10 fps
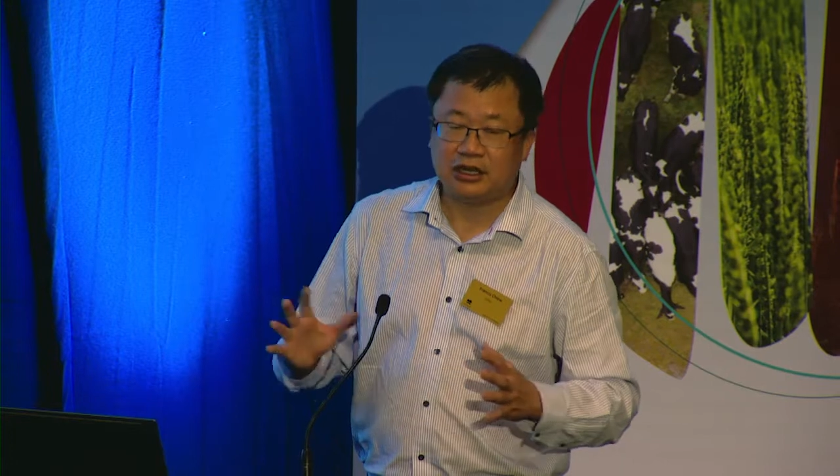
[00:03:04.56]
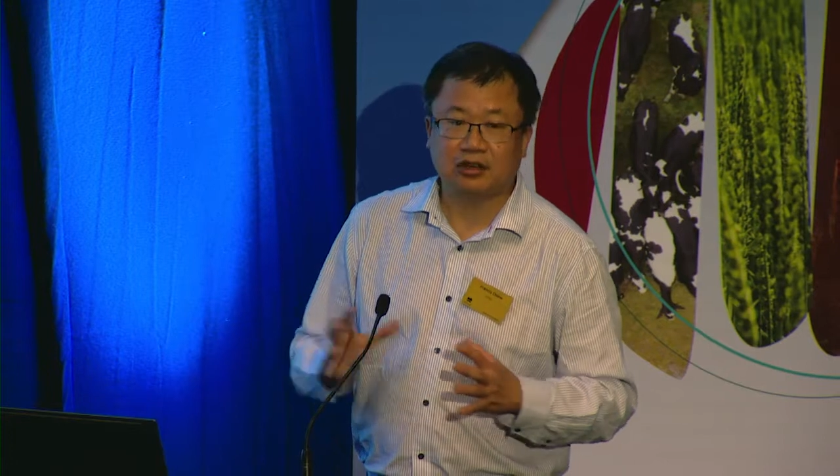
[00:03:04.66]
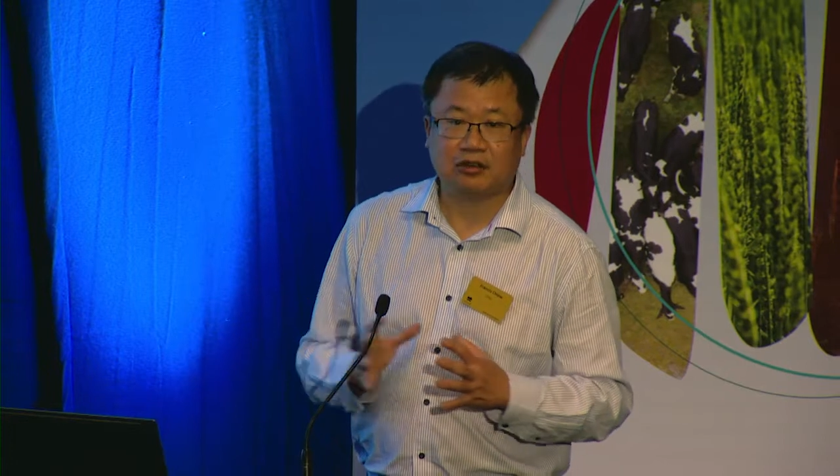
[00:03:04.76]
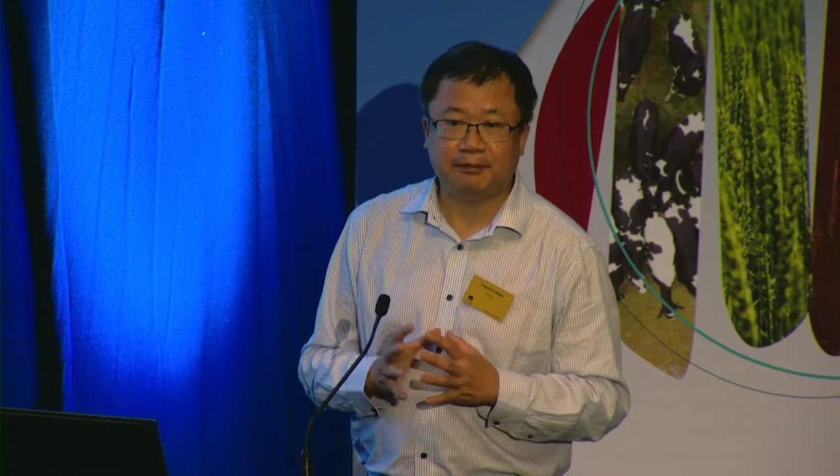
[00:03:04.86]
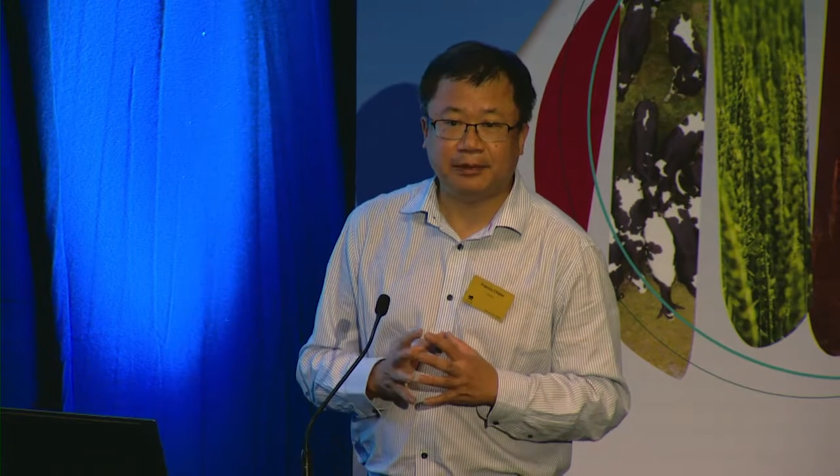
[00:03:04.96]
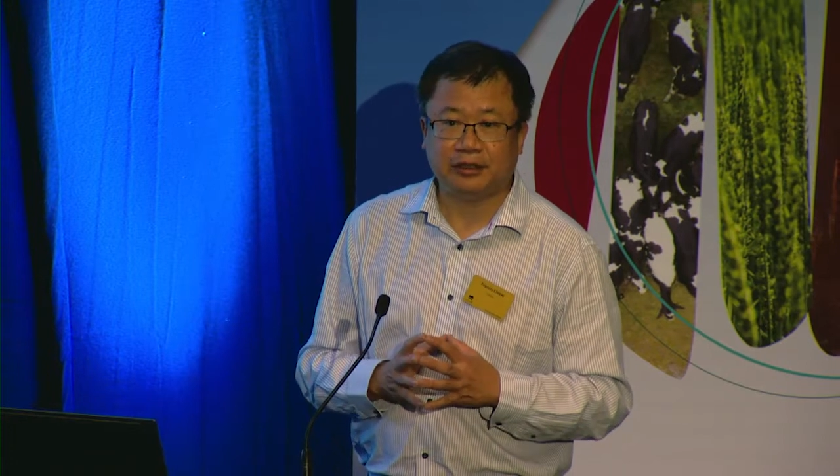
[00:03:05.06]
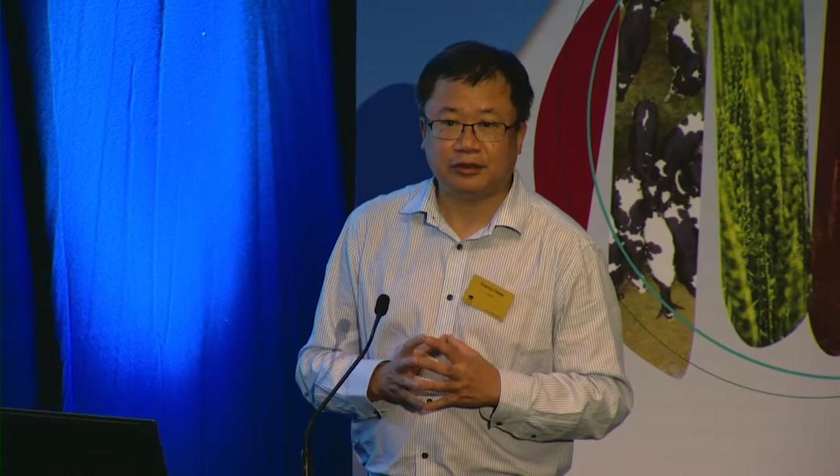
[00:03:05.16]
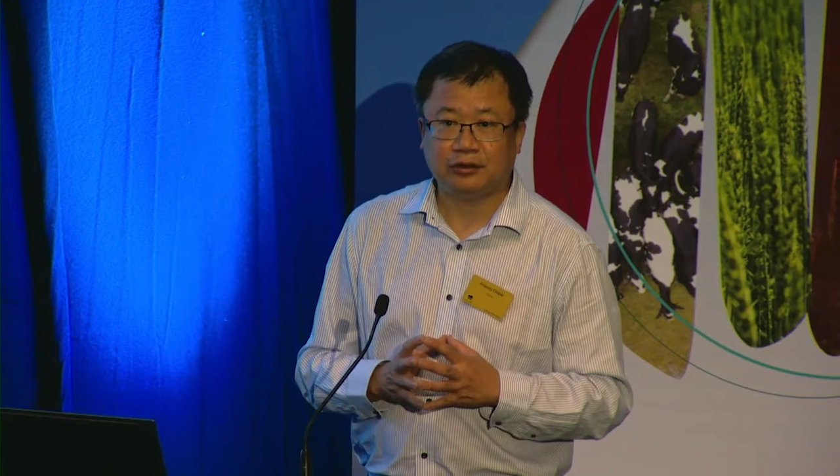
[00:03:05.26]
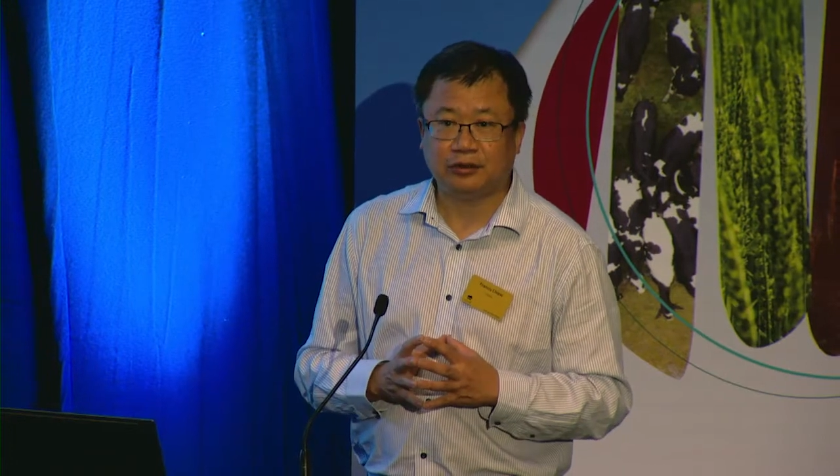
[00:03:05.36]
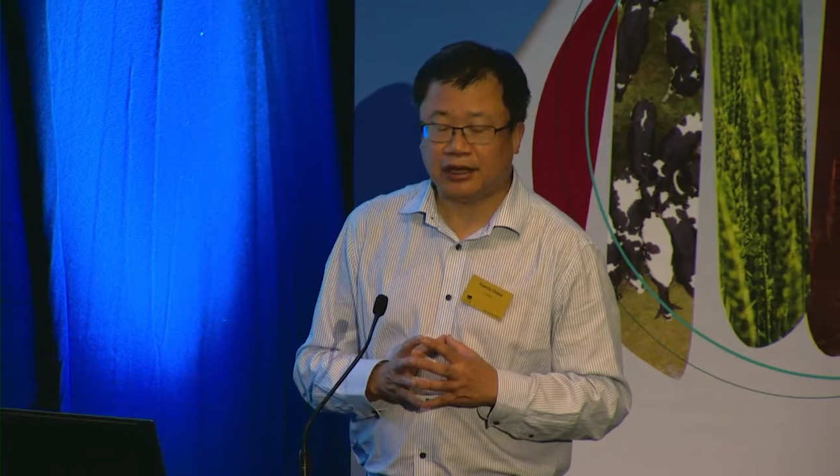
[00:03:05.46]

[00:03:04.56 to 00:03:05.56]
compared to